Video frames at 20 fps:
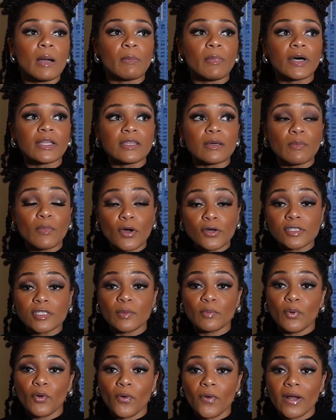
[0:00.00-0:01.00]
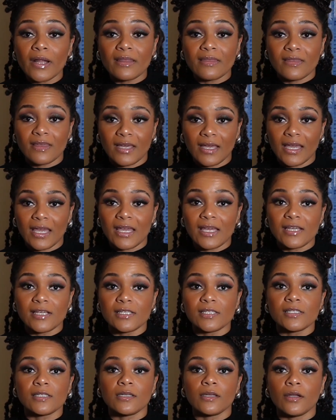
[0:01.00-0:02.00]
But the most important thing
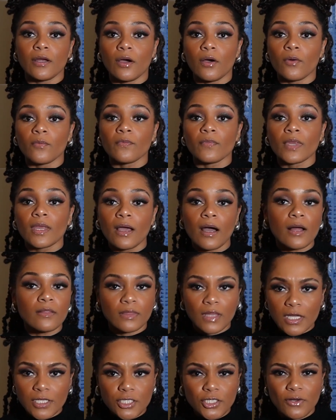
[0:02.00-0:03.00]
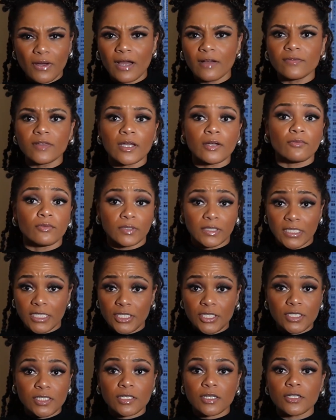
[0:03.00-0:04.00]
is, you know, unless you have like
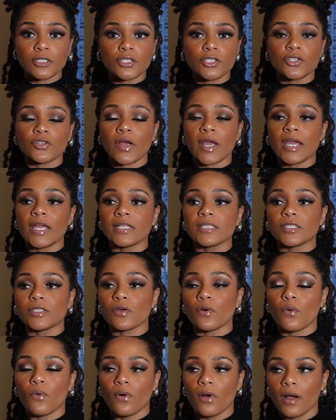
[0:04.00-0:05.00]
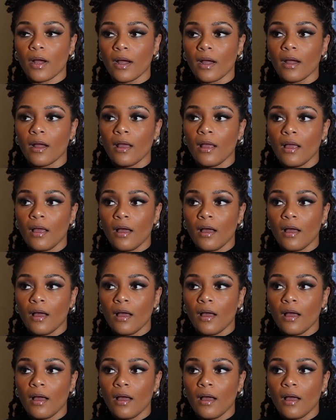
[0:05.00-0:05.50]
religious constraints or,